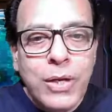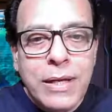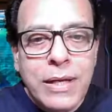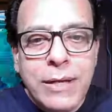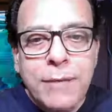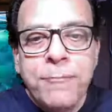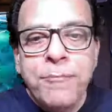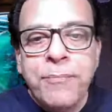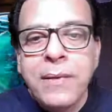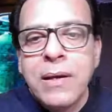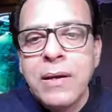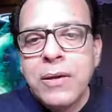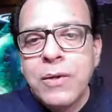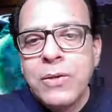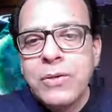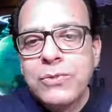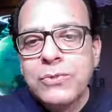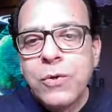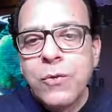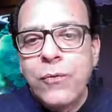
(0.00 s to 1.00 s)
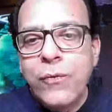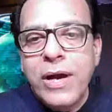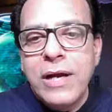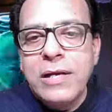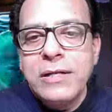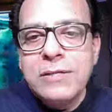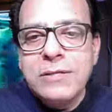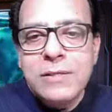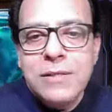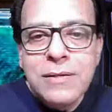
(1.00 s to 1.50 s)
it locally.
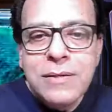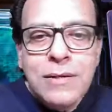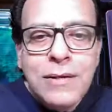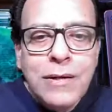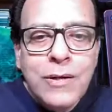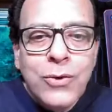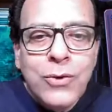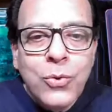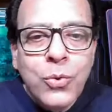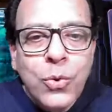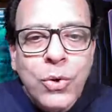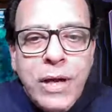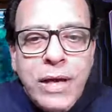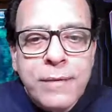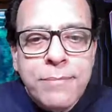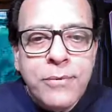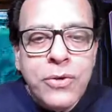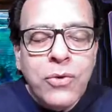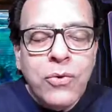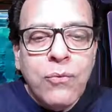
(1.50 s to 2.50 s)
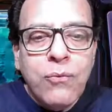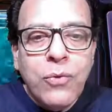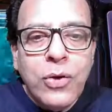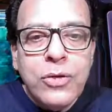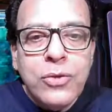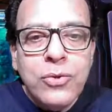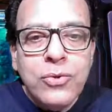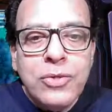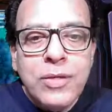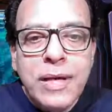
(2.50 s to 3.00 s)
So friends, do let me
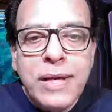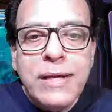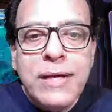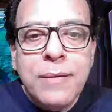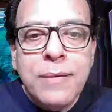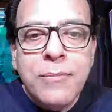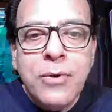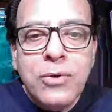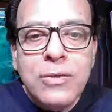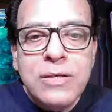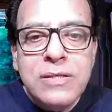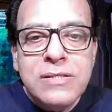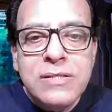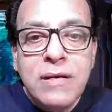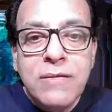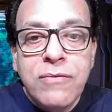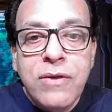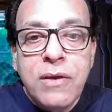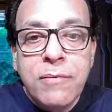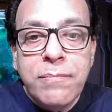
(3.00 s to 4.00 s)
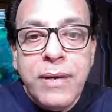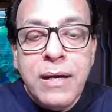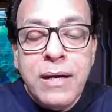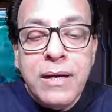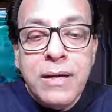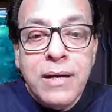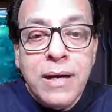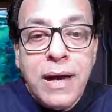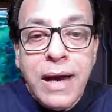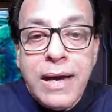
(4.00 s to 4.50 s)
know what you think about this
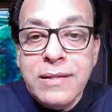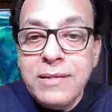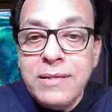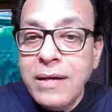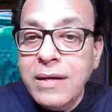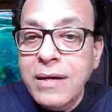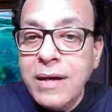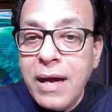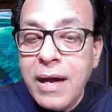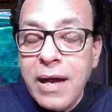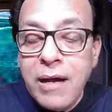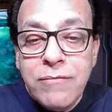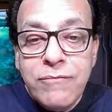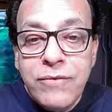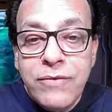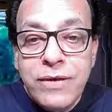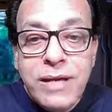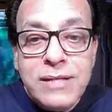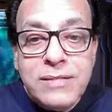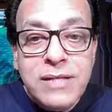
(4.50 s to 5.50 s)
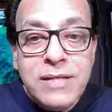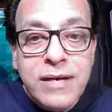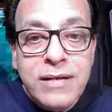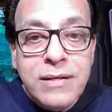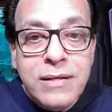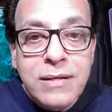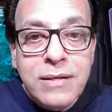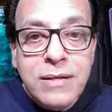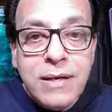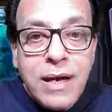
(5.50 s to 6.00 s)
development. I think I'm very
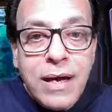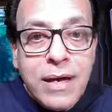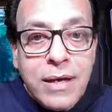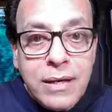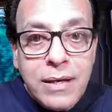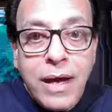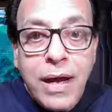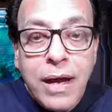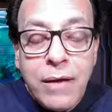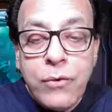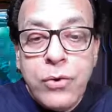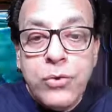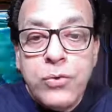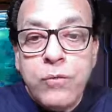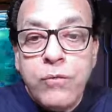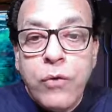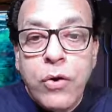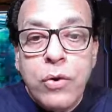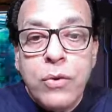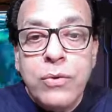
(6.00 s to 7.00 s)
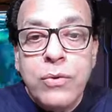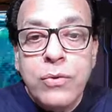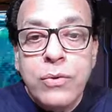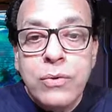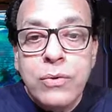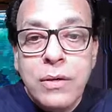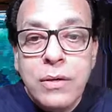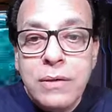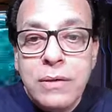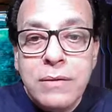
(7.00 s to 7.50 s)
excited, and I want to
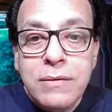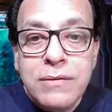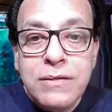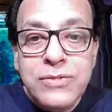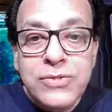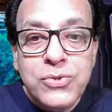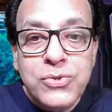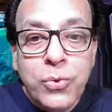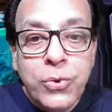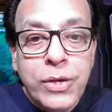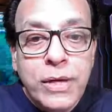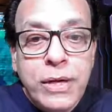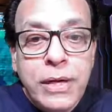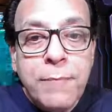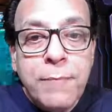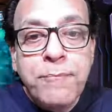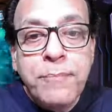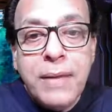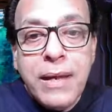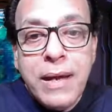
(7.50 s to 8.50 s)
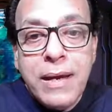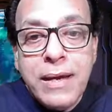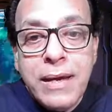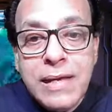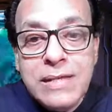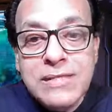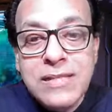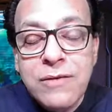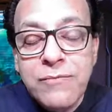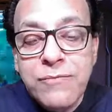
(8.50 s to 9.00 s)
follow this story.
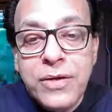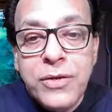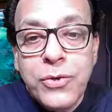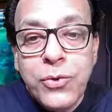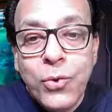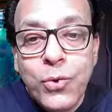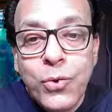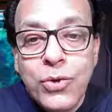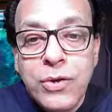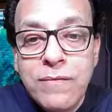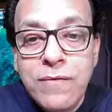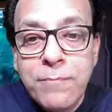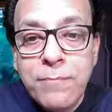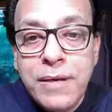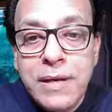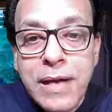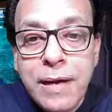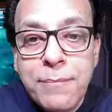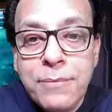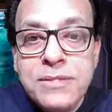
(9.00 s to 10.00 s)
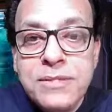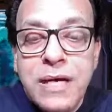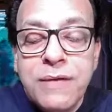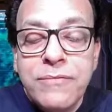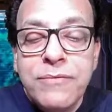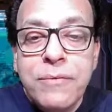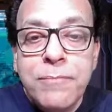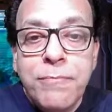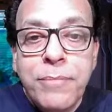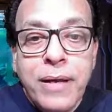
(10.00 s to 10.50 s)
And as and when new development
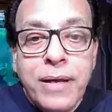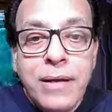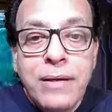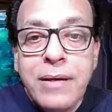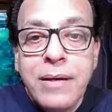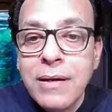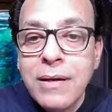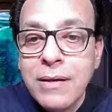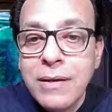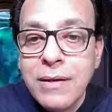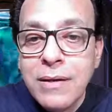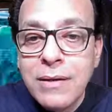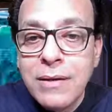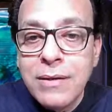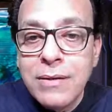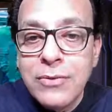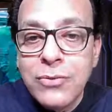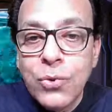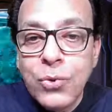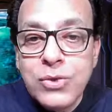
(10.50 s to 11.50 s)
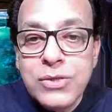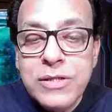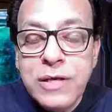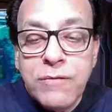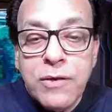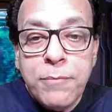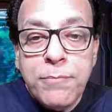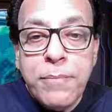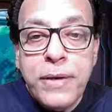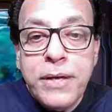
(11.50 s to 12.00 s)
happens, I will bring
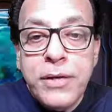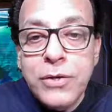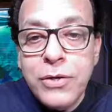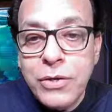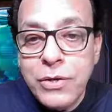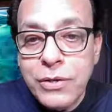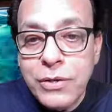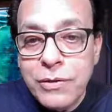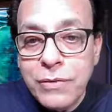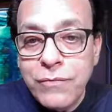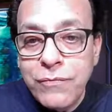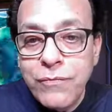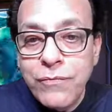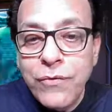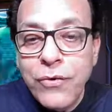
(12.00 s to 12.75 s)
those development